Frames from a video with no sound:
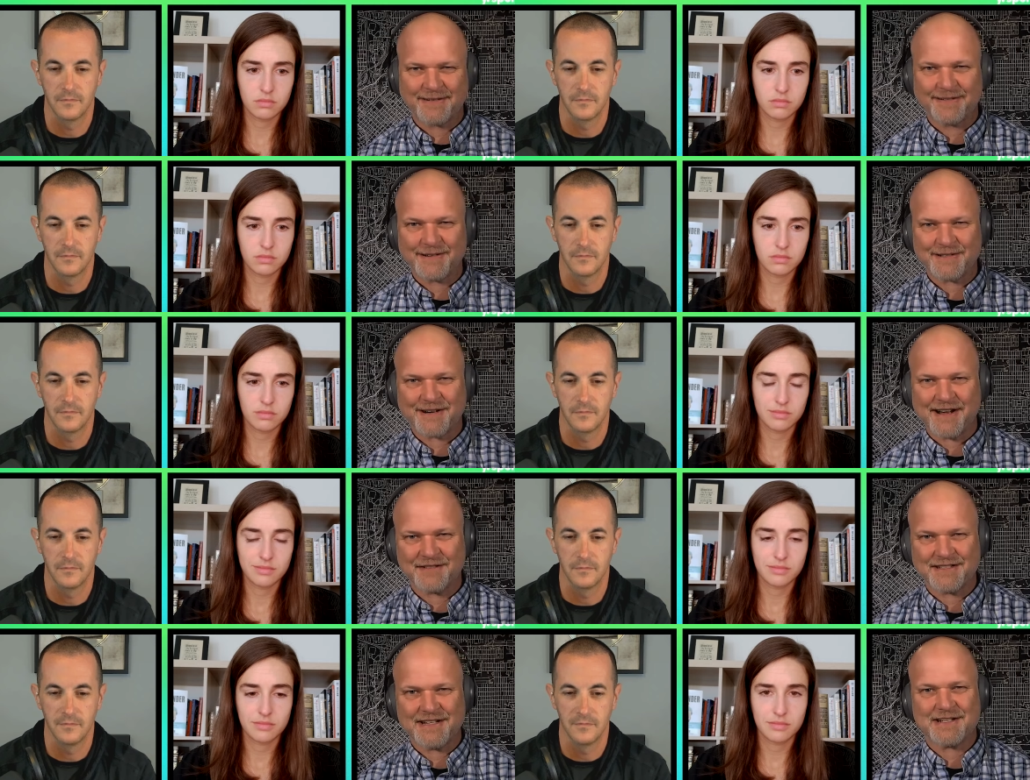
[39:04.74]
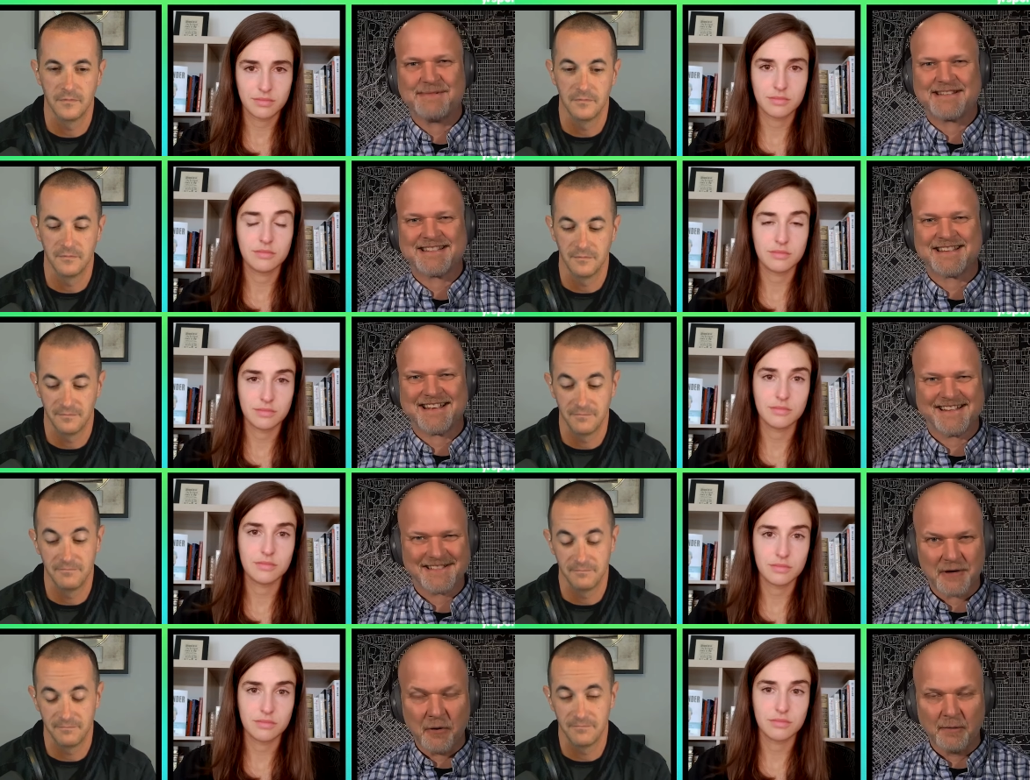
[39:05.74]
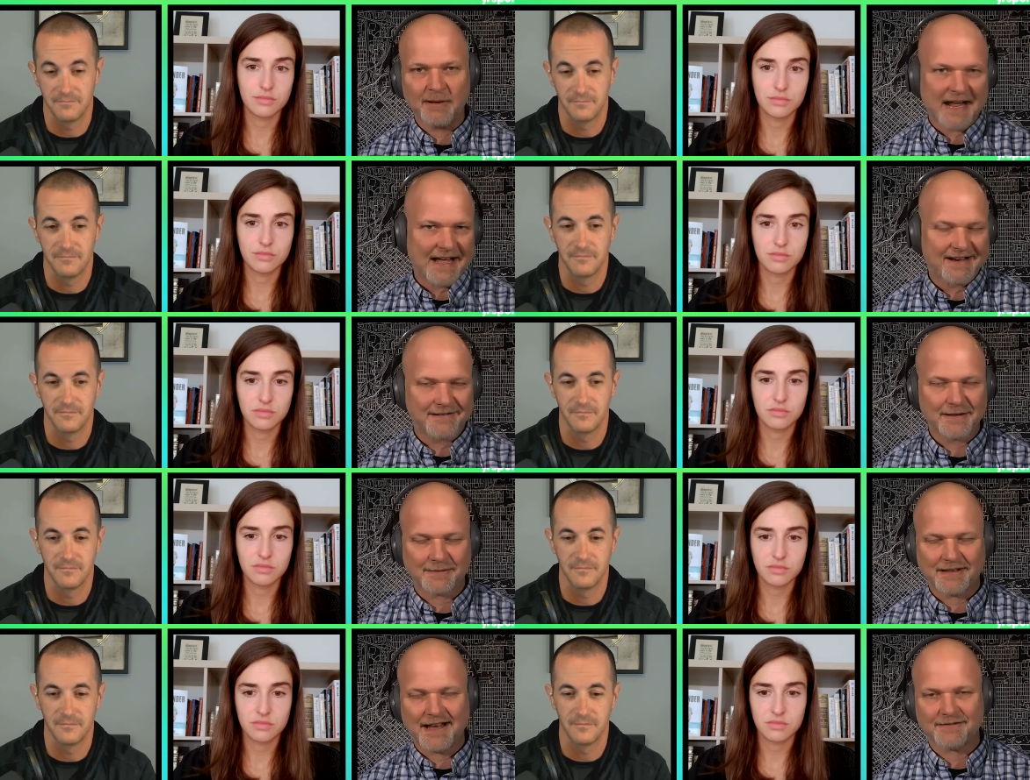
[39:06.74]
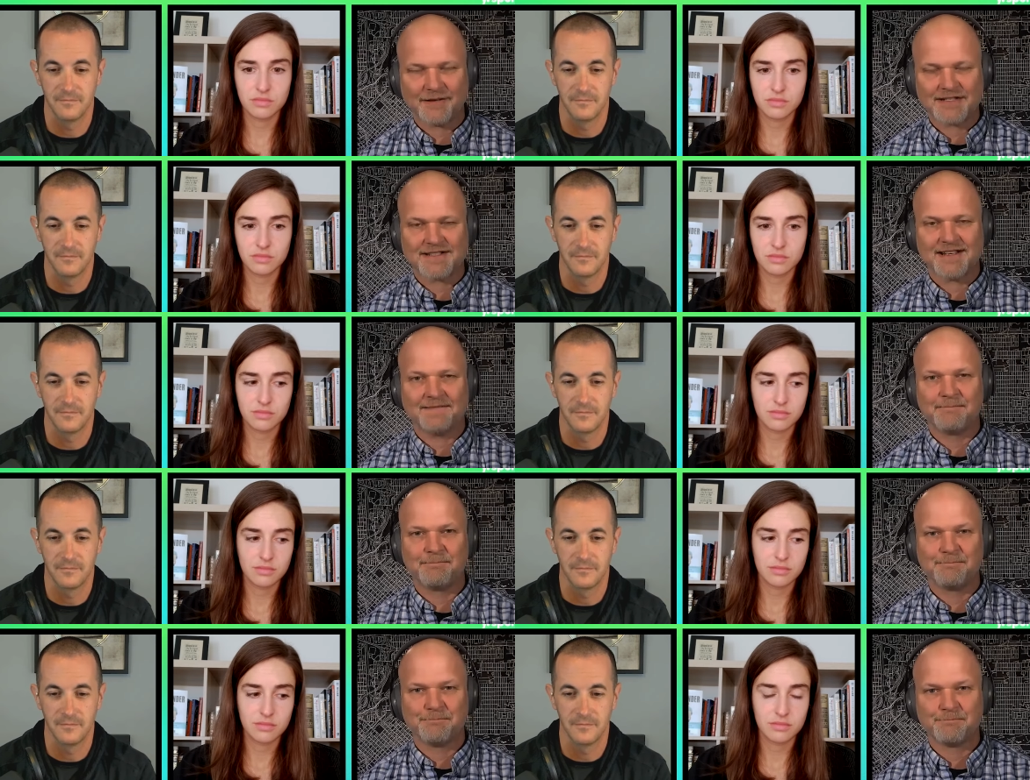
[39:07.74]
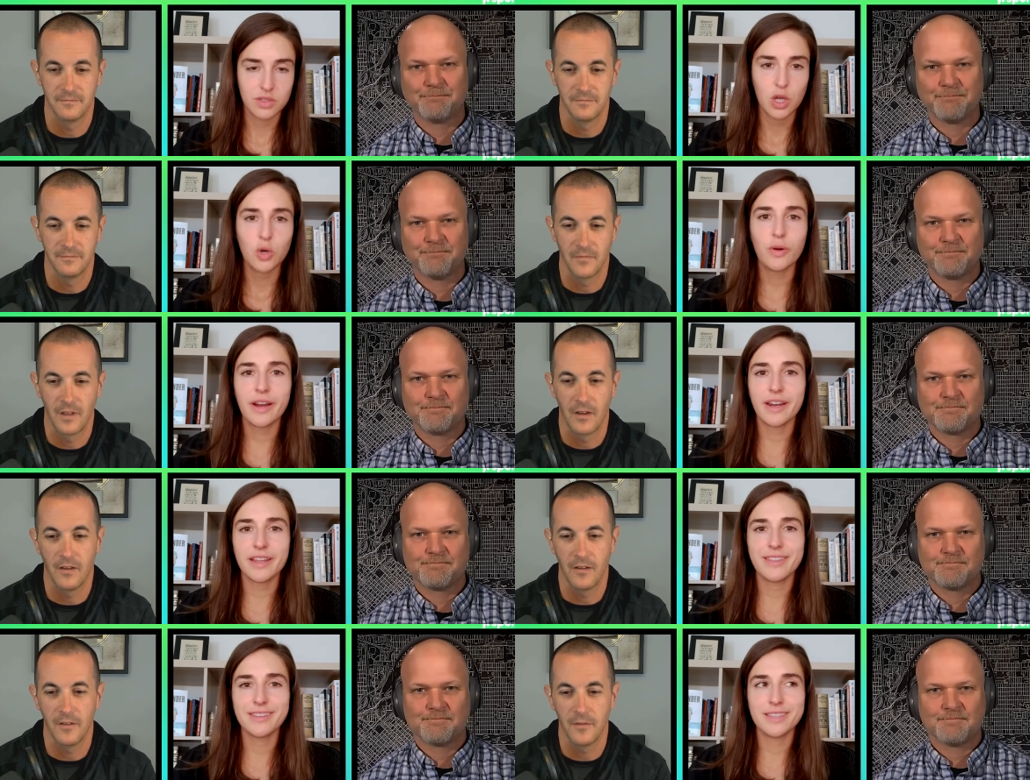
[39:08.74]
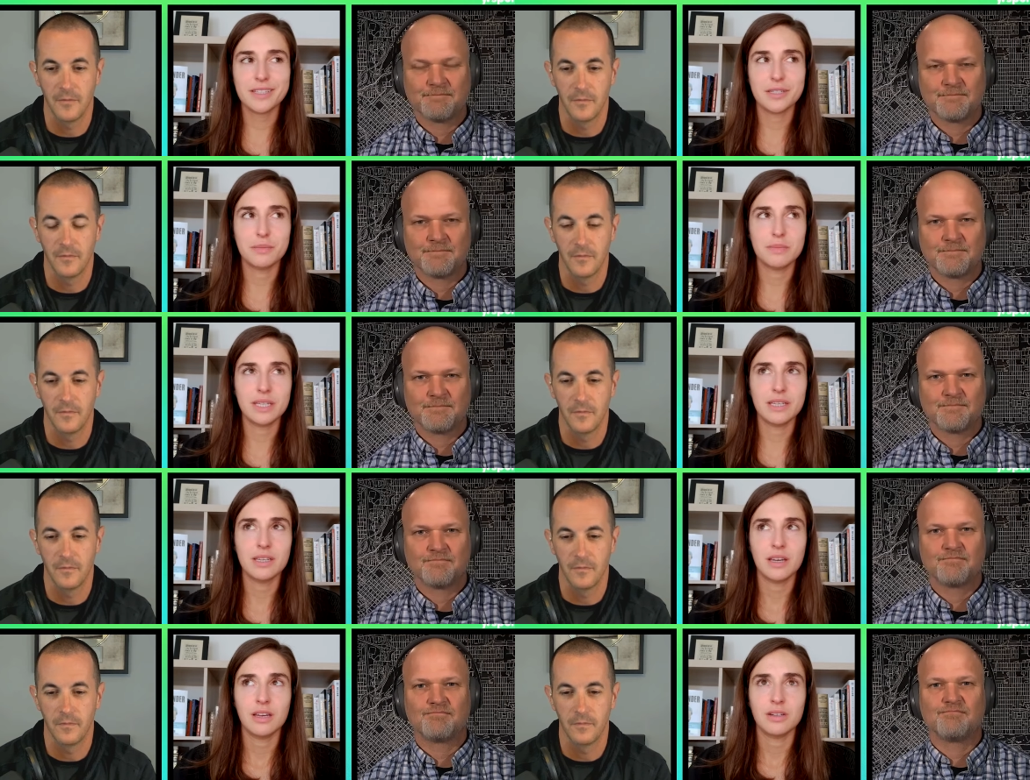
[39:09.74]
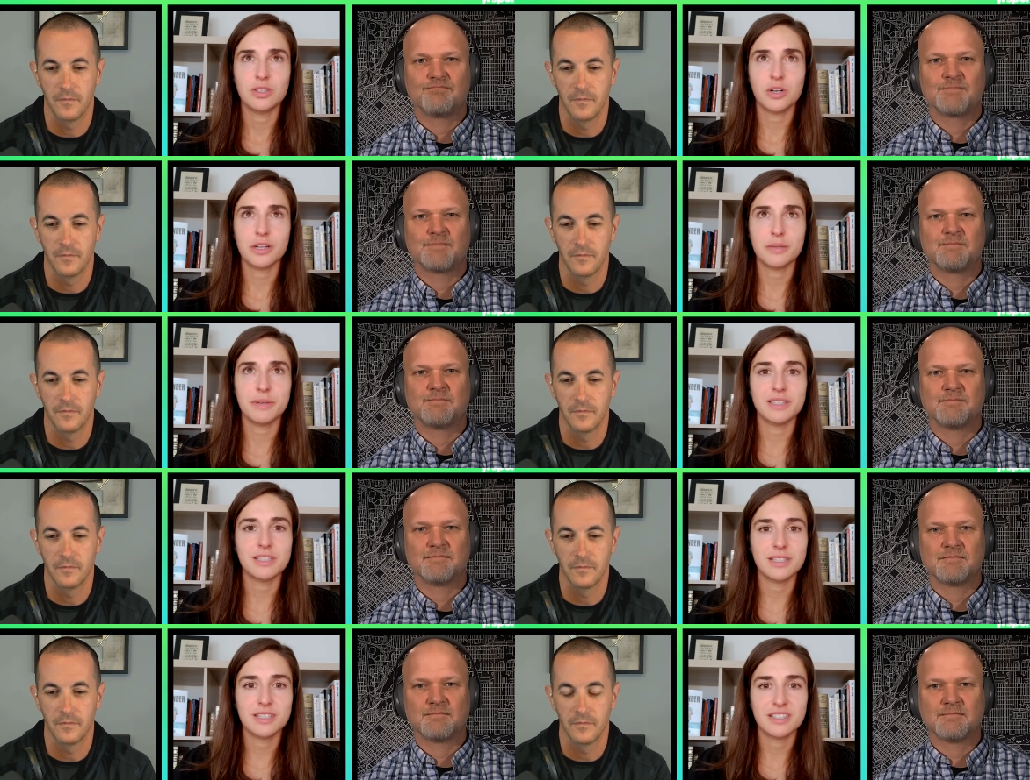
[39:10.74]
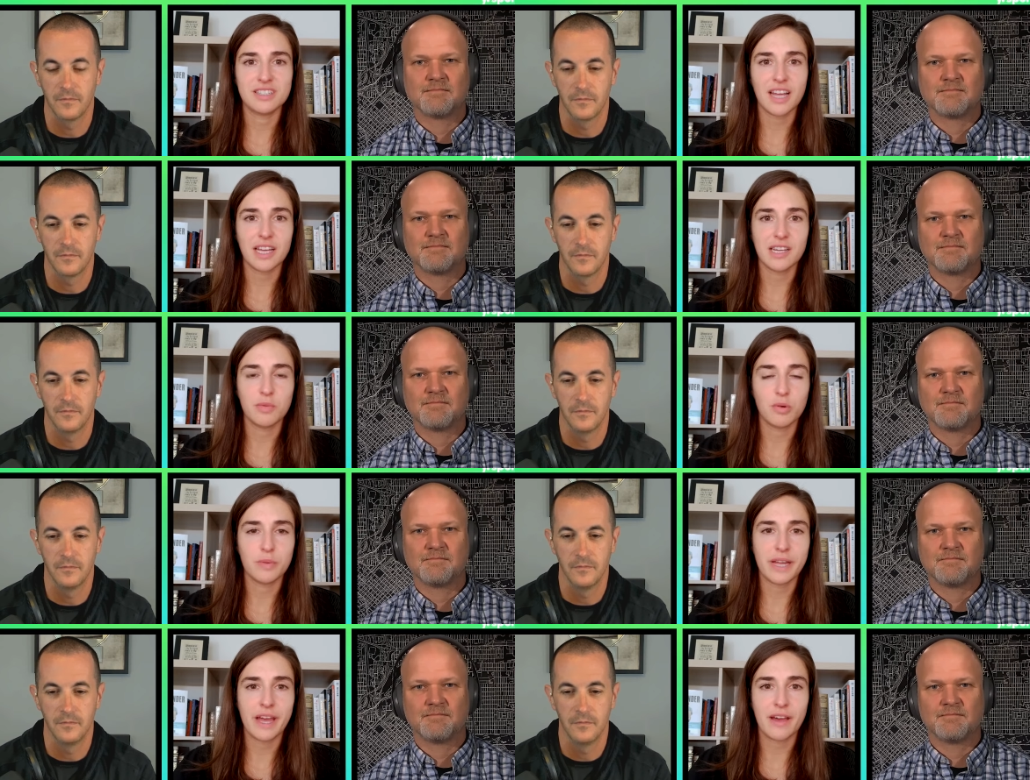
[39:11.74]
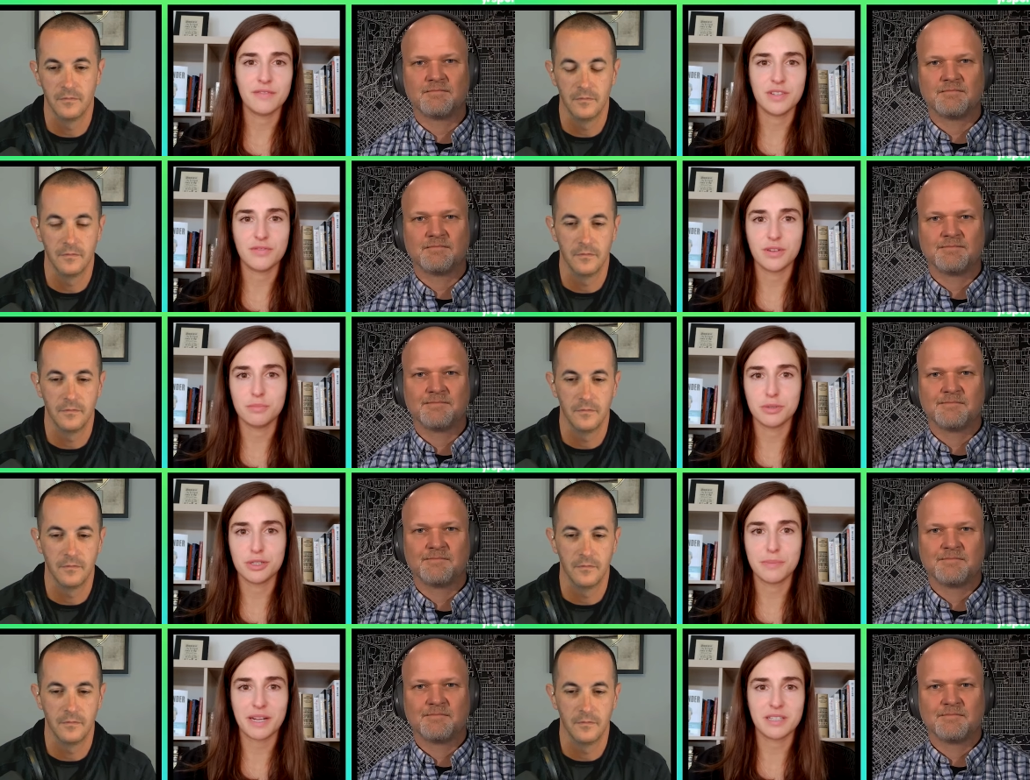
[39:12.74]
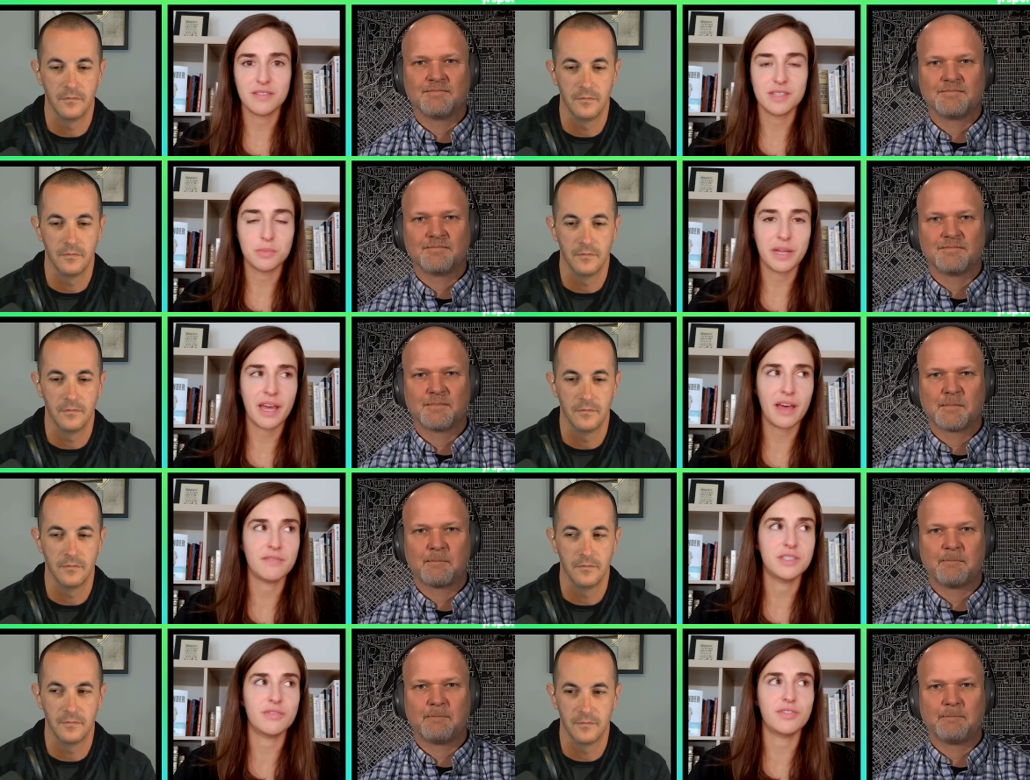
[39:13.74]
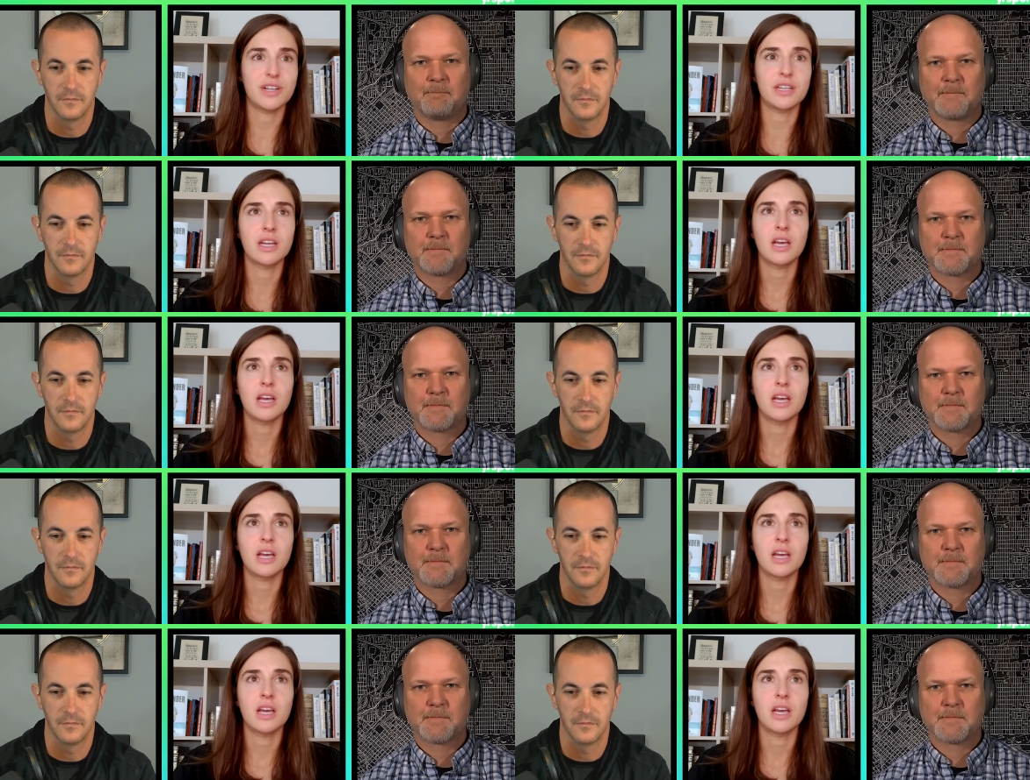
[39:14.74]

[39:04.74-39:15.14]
Speaker 1: larger conversation about society as a whole. But I agree with a lot of what you said.
Speaker 2: Right. And I think that to me, trying to be in a society where we have different perspectives and we have different